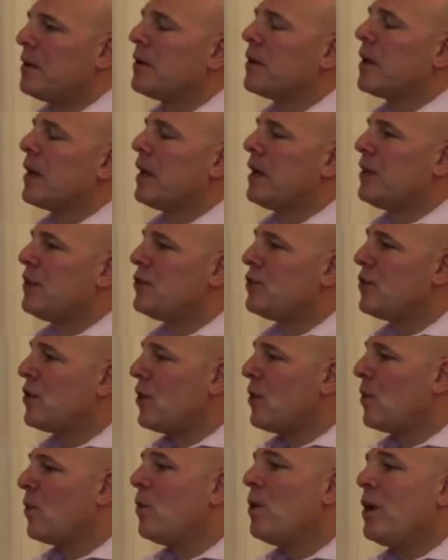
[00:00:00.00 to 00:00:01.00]
Okay,
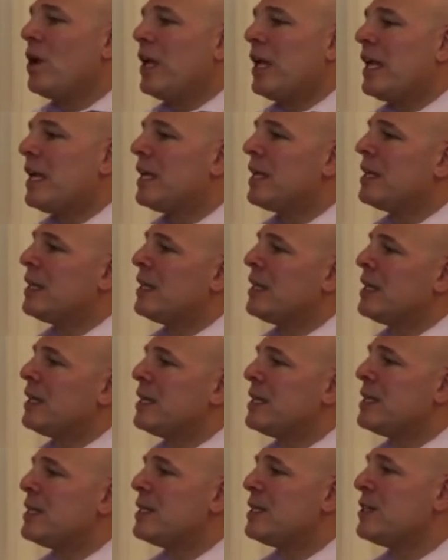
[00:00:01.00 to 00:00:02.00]
so in
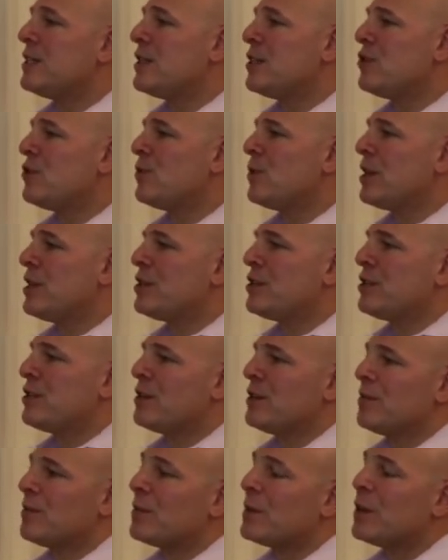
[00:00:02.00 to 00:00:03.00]
the
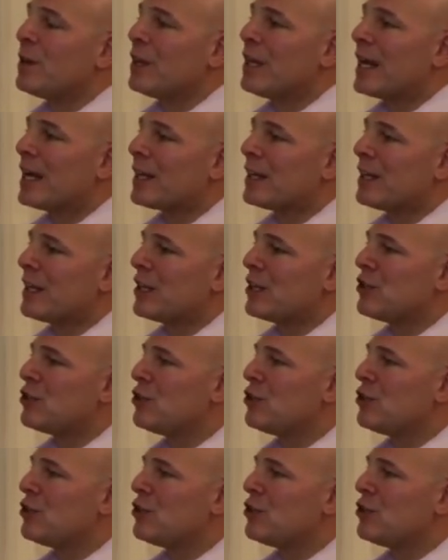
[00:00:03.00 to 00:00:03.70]
situation of collecting,